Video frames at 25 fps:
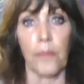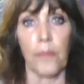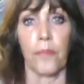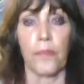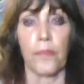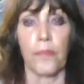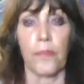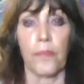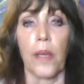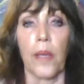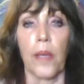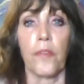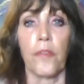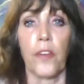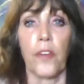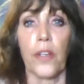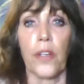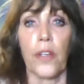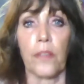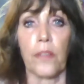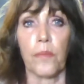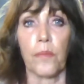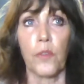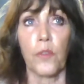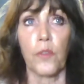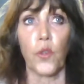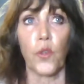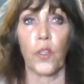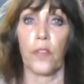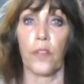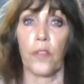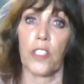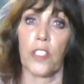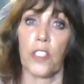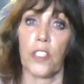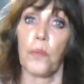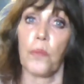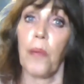I'm very sort of
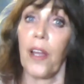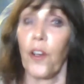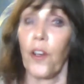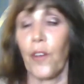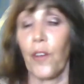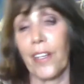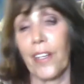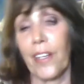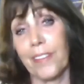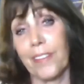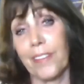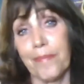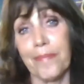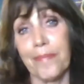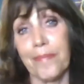inspiring.